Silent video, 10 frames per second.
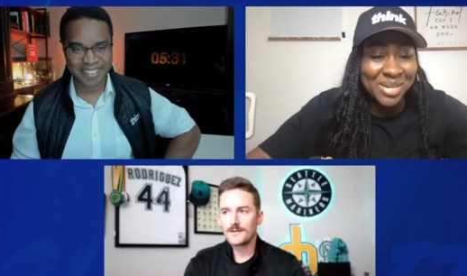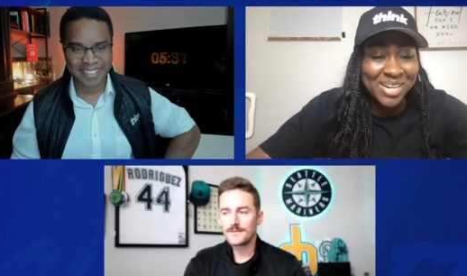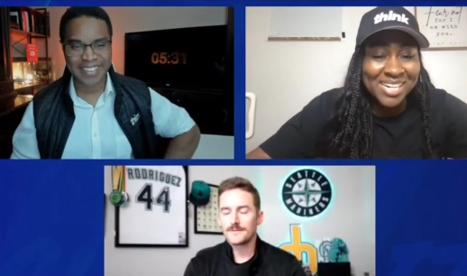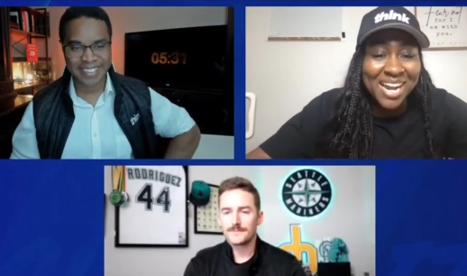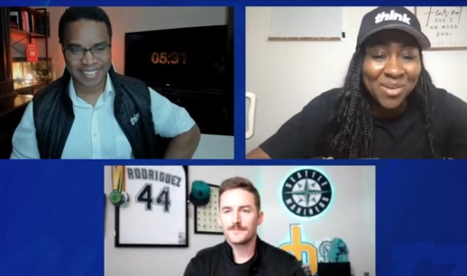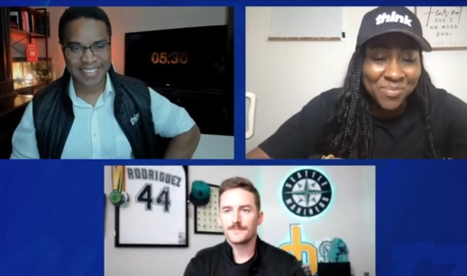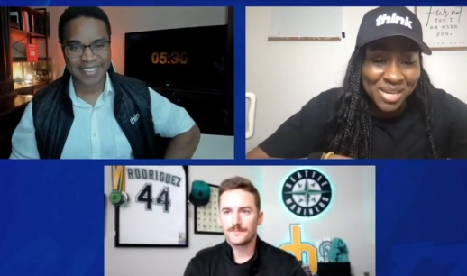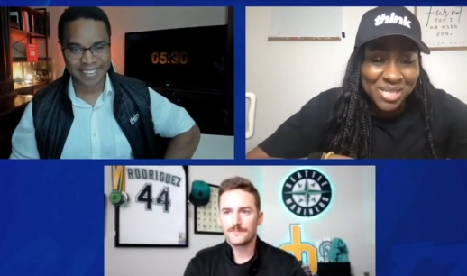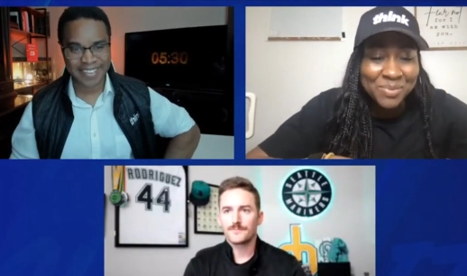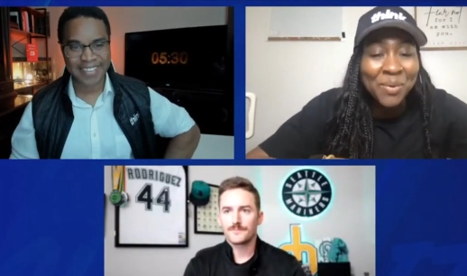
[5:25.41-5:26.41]
Speaker 1: hearing now
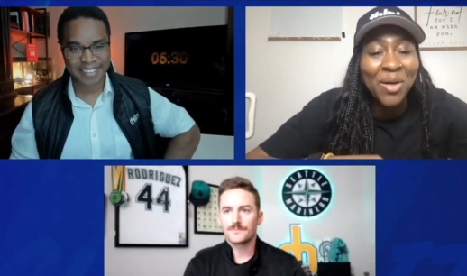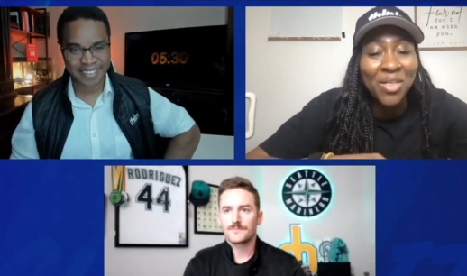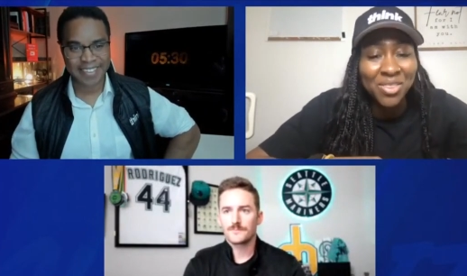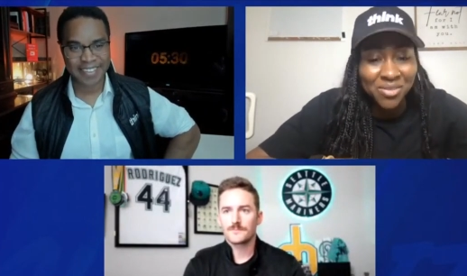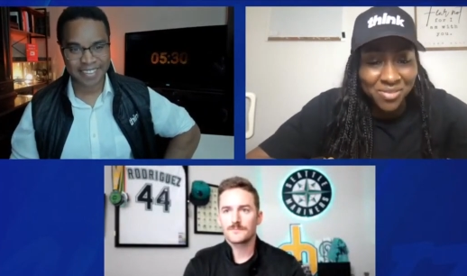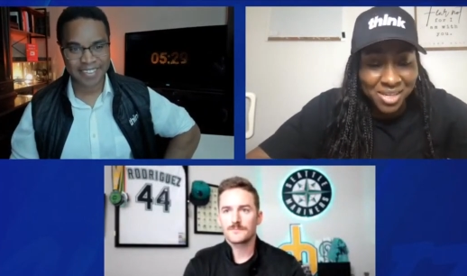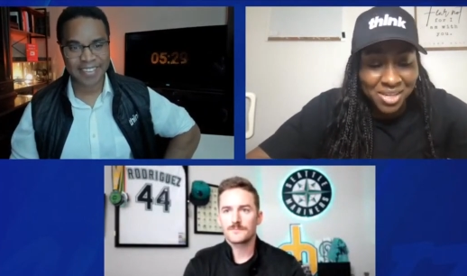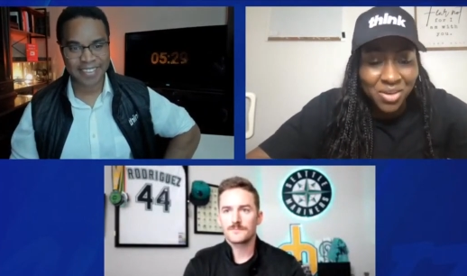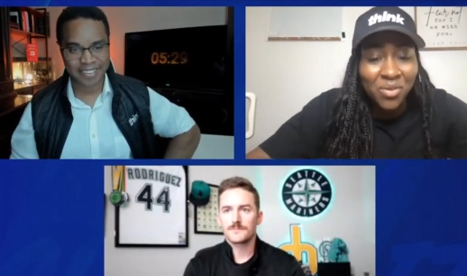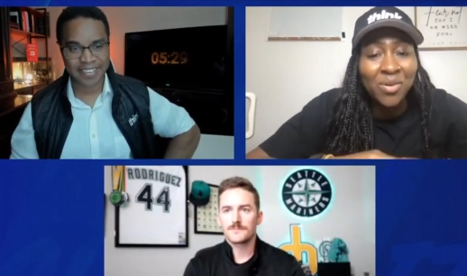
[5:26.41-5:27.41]
baseball, the
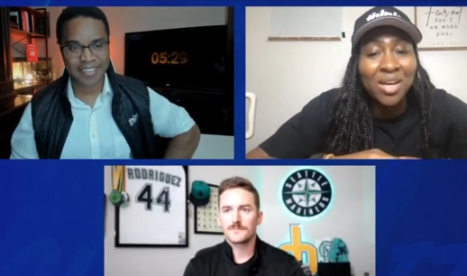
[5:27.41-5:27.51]
video,